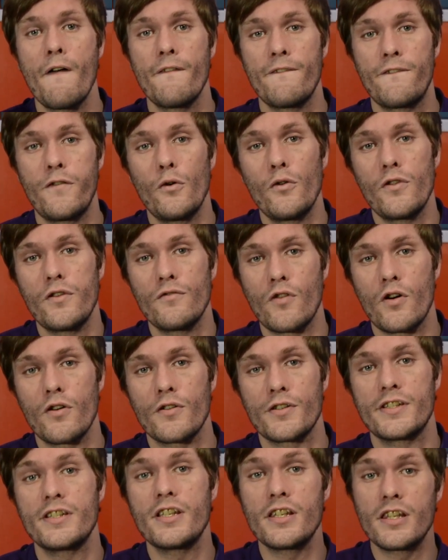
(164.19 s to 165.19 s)
for the
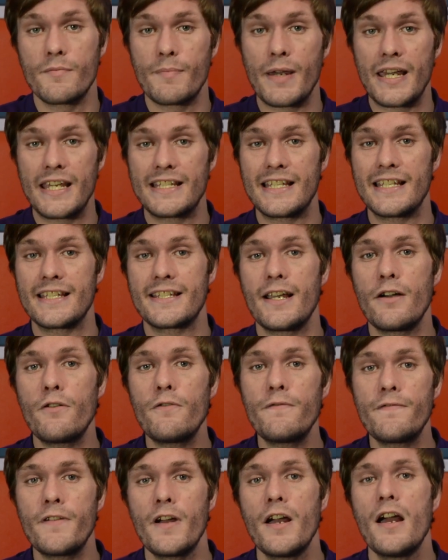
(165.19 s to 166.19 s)
rocks to the base
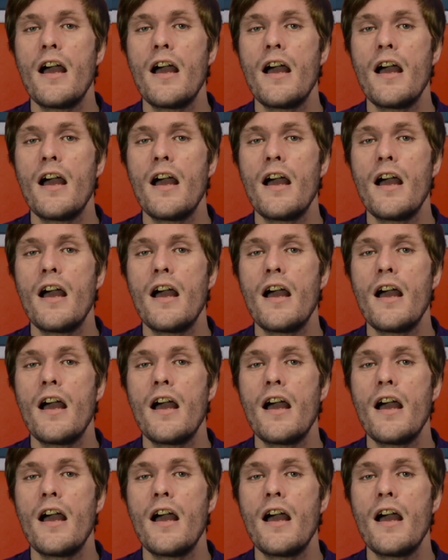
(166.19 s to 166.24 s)
itself,